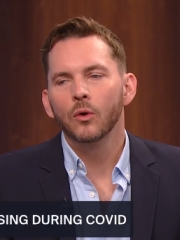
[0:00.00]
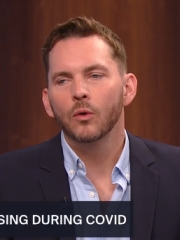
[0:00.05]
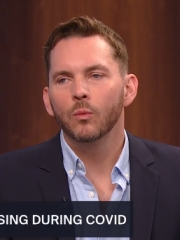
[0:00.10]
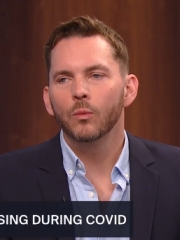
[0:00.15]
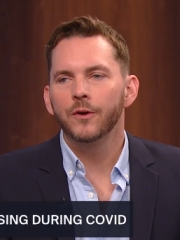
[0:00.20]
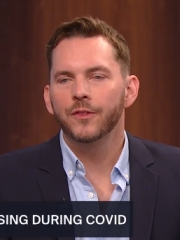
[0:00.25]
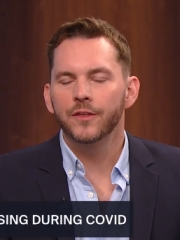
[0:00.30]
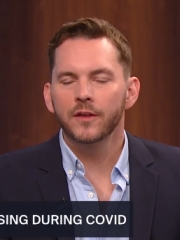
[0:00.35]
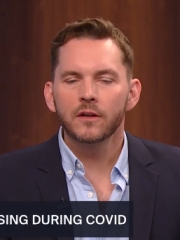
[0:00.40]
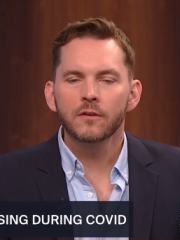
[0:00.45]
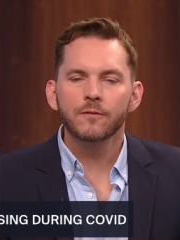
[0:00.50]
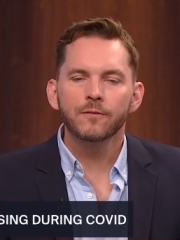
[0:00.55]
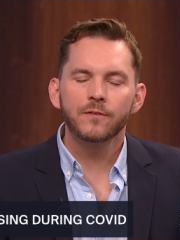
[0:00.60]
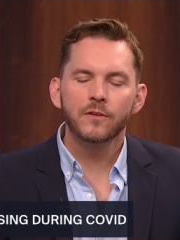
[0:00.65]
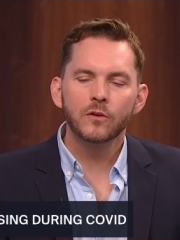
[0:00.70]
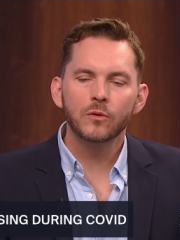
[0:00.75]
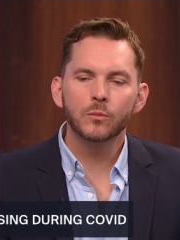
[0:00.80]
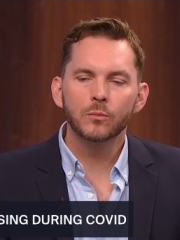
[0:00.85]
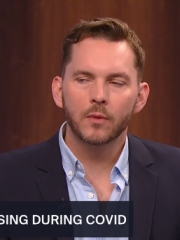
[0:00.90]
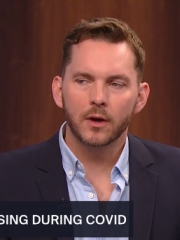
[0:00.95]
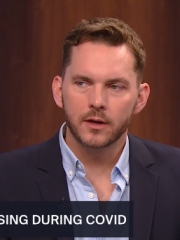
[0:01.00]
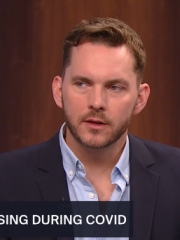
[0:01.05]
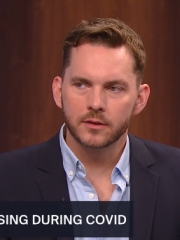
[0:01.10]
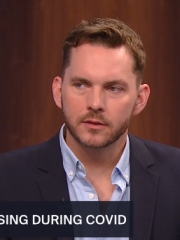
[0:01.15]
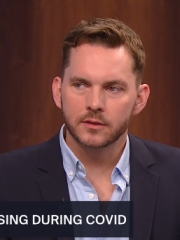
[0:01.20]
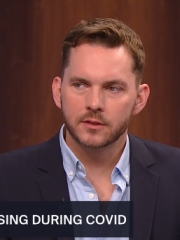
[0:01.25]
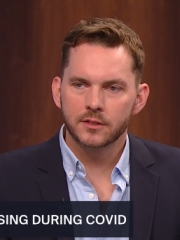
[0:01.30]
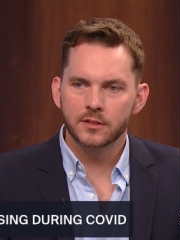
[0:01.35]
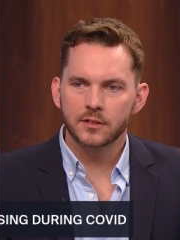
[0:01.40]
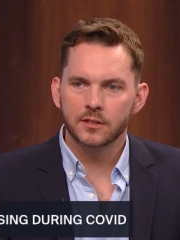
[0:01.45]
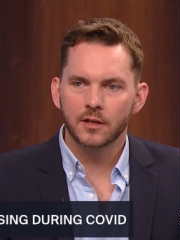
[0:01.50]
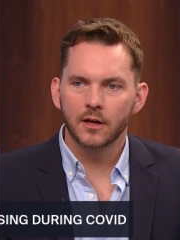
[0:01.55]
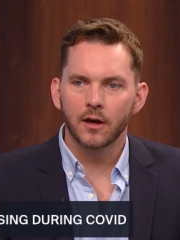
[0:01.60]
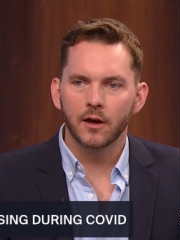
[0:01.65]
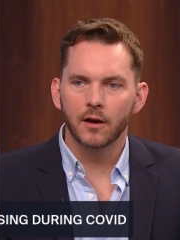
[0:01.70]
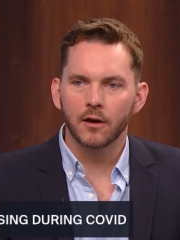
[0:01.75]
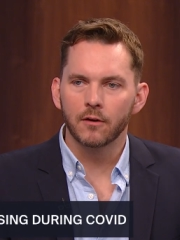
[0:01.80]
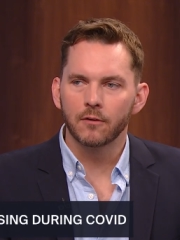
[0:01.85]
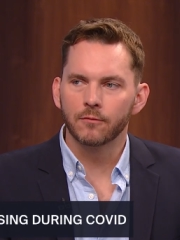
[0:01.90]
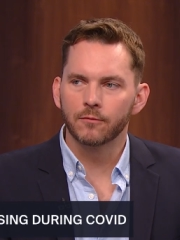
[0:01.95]
Within a few months
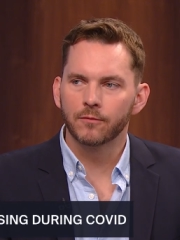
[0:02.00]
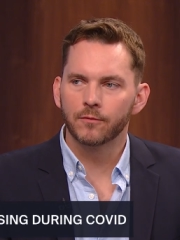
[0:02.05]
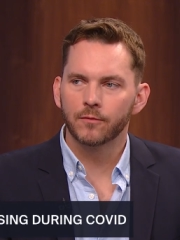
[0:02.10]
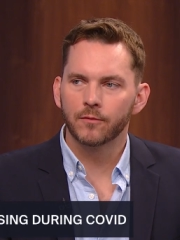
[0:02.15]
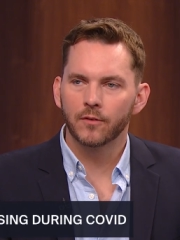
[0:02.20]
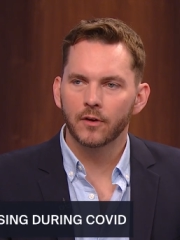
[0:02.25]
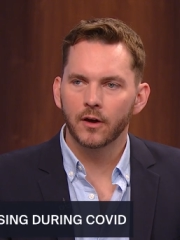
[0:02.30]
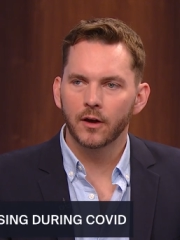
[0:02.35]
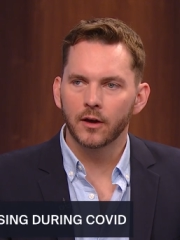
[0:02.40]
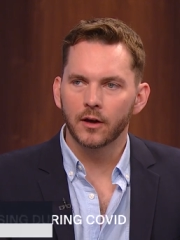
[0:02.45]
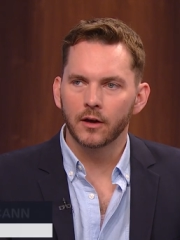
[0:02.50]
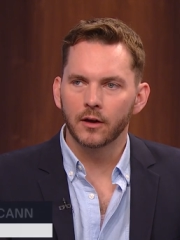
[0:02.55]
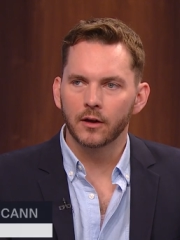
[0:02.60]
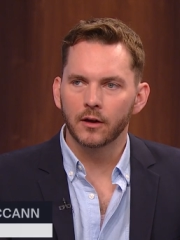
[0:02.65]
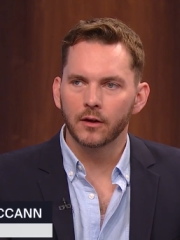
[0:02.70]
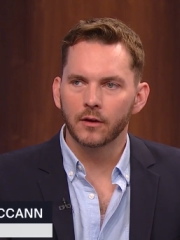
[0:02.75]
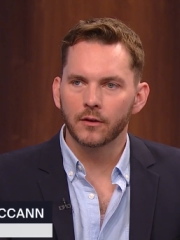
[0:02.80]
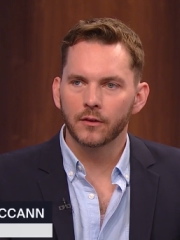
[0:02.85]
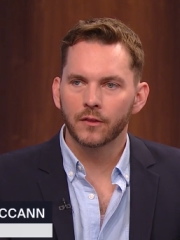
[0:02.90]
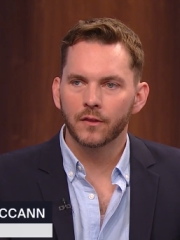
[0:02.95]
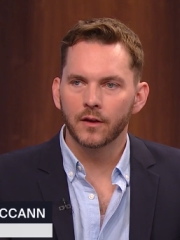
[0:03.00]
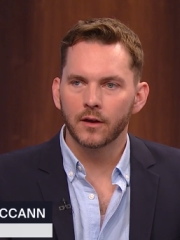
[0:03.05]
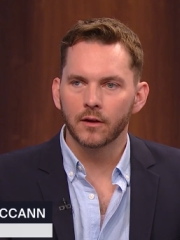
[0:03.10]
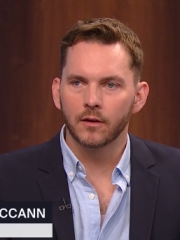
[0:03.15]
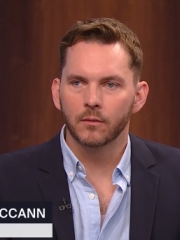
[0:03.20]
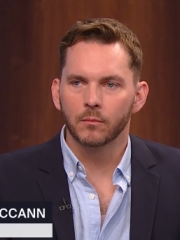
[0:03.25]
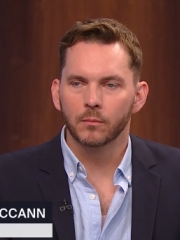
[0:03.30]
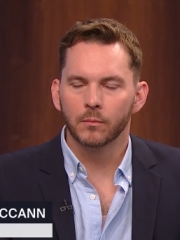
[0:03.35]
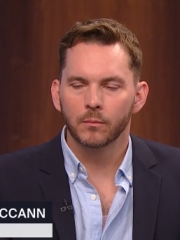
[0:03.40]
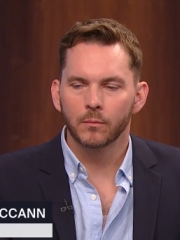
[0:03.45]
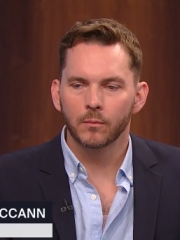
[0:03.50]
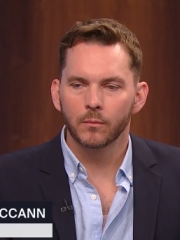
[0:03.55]
of, uh, the,